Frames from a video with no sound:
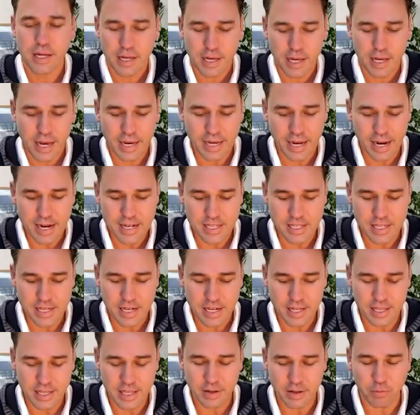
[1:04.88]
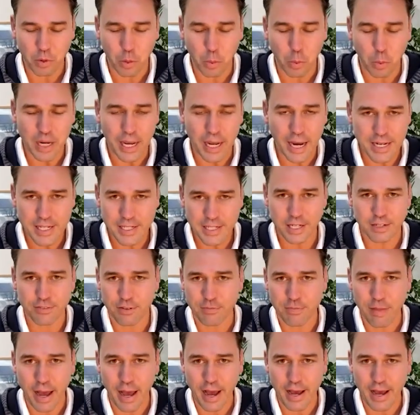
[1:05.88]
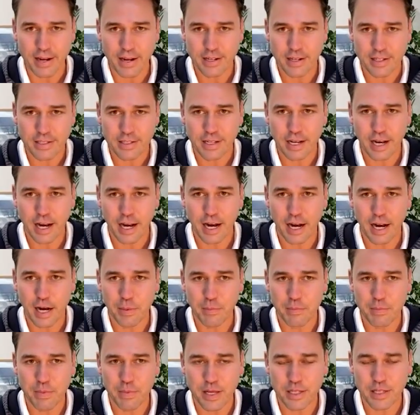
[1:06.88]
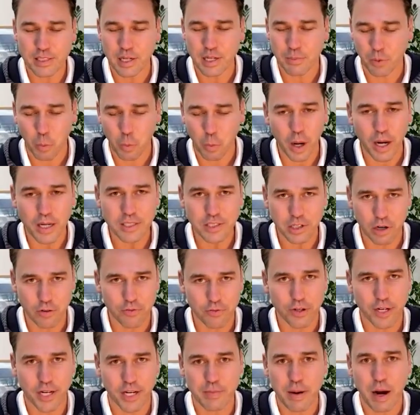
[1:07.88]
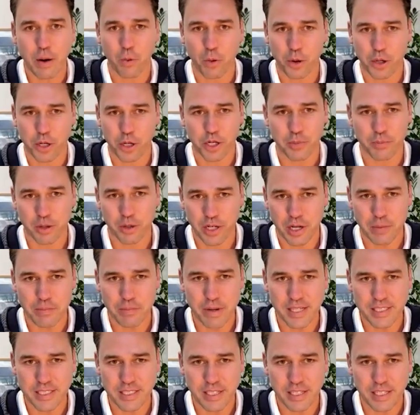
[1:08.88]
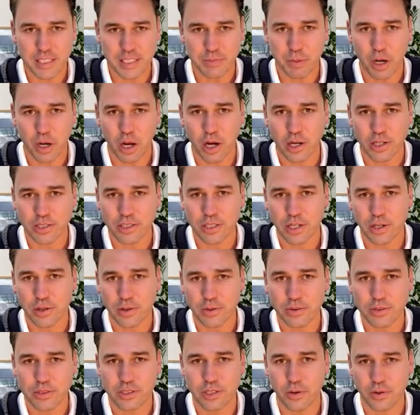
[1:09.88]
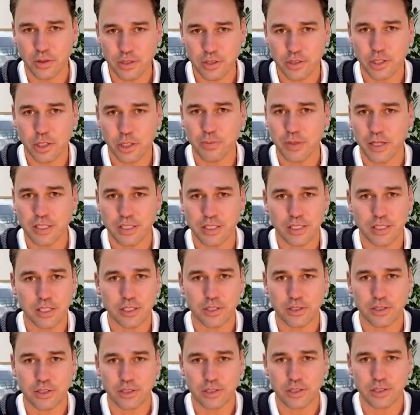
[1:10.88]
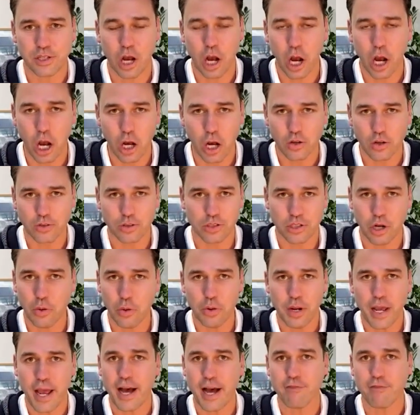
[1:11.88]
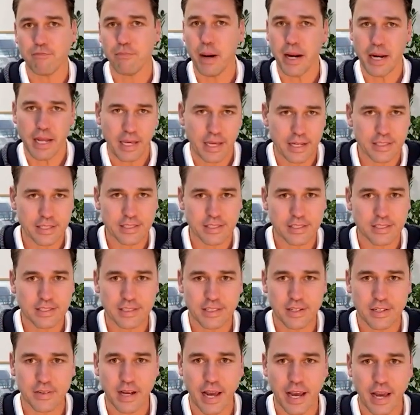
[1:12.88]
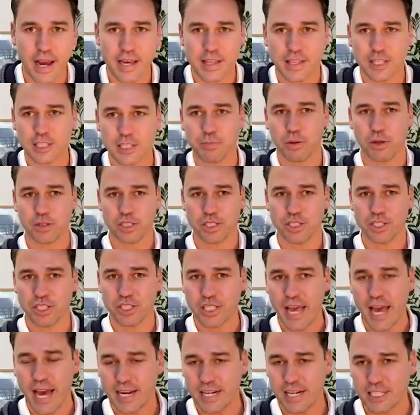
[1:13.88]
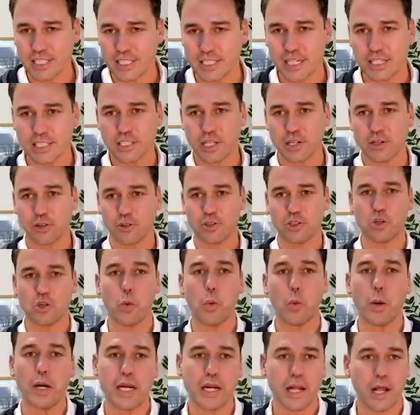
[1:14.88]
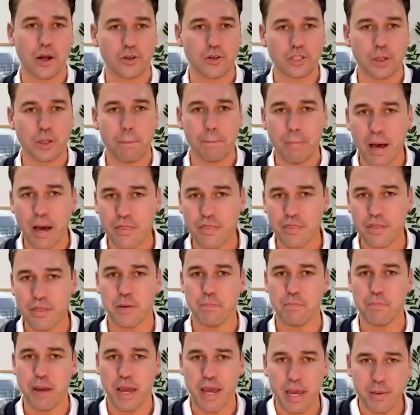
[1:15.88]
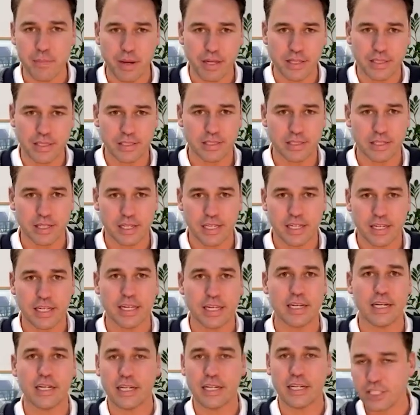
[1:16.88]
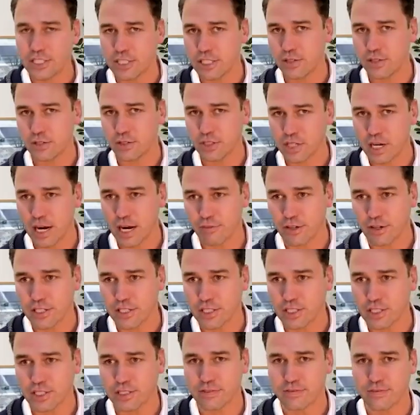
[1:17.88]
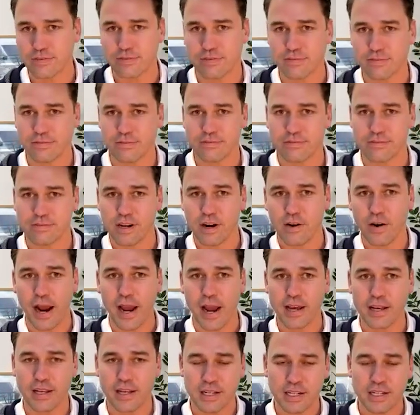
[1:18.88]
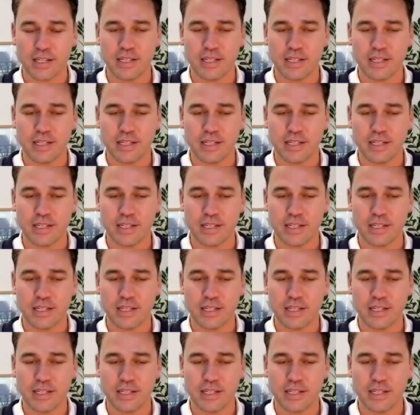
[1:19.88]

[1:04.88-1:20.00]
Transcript: And guys, what I took from that is, number one, don't forget about working your book of business, but also don't assume that seniors all don't have money. Okay, this person just added $620 a month in payments in addition to his coverage. All right,